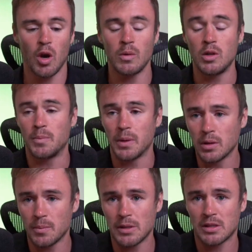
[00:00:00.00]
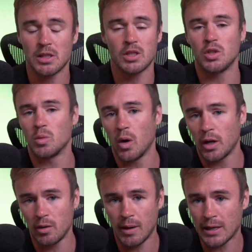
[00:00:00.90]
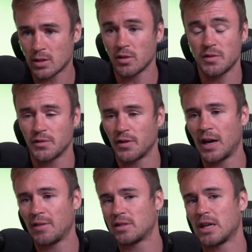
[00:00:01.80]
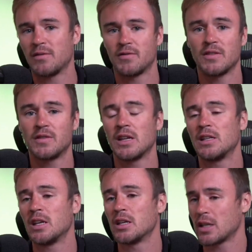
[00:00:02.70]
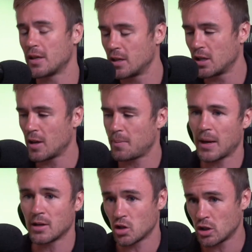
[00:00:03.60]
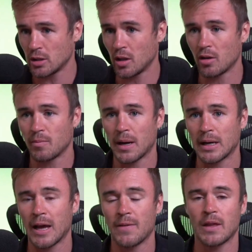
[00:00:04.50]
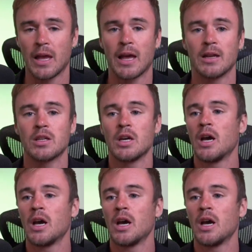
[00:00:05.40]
and you build a business, you work your ass off for 5, 10, 15 years, and then you get paid a shitload of money at the end.